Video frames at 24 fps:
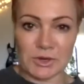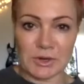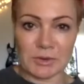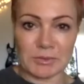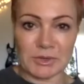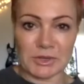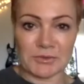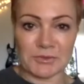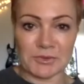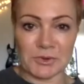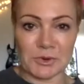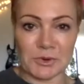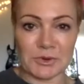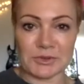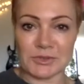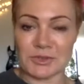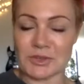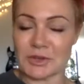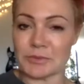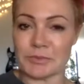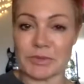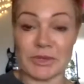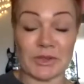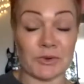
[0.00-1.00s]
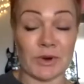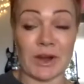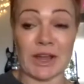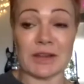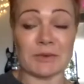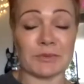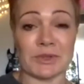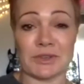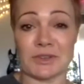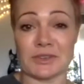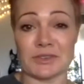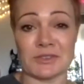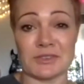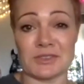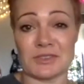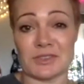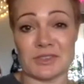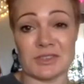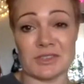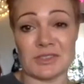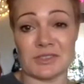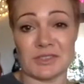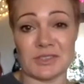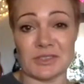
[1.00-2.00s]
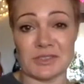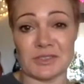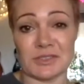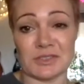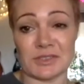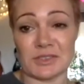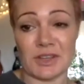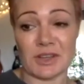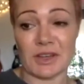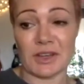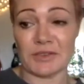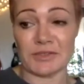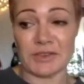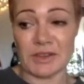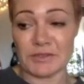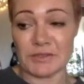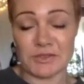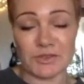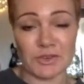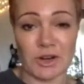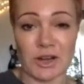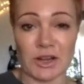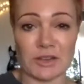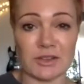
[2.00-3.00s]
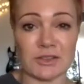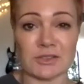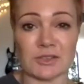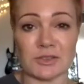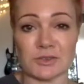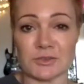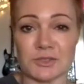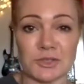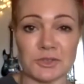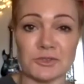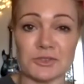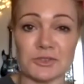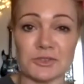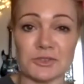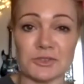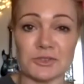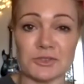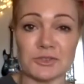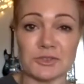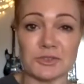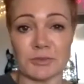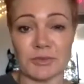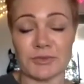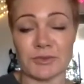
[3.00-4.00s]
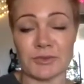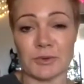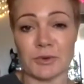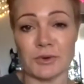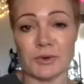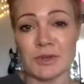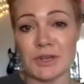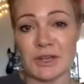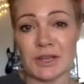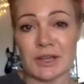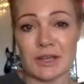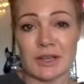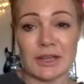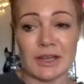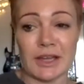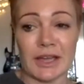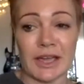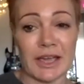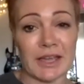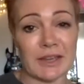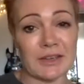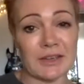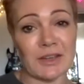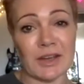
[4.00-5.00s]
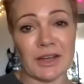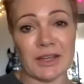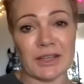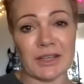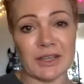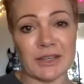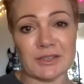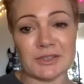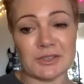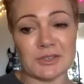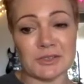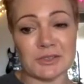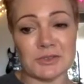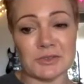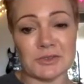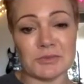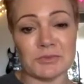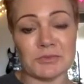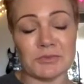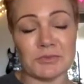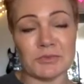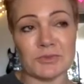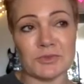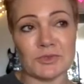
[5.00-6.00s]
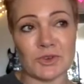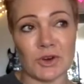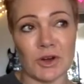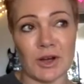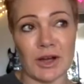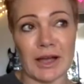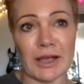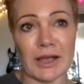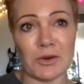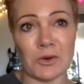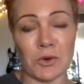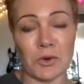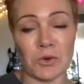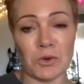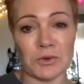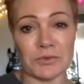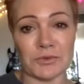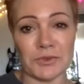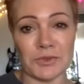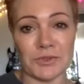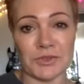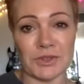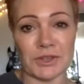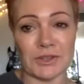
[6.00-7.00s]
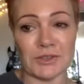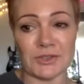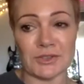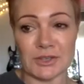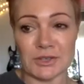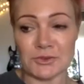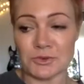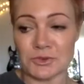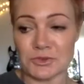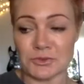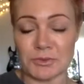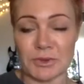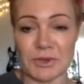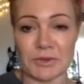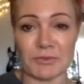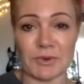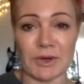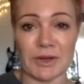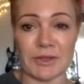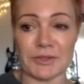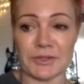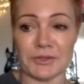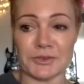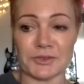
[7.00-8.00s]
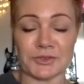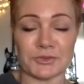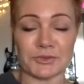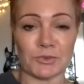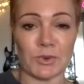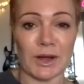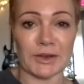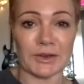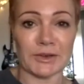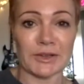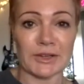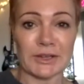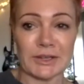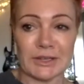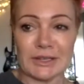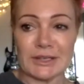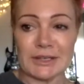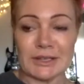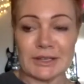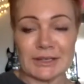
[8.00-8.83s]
I'm looking forward to it. It's going to be great because this is, I've never tried this whole two step thing before, and I get to try all of the things that interest me rather than just one.